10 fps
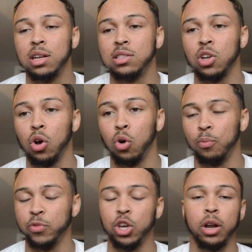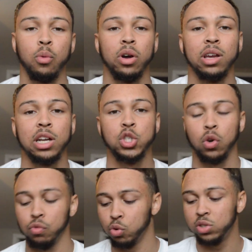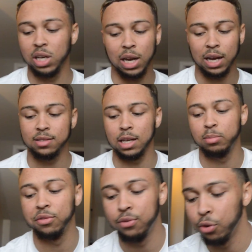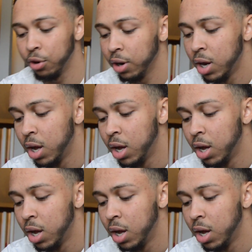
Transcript: So you're going to want to get into a routine, like I said before.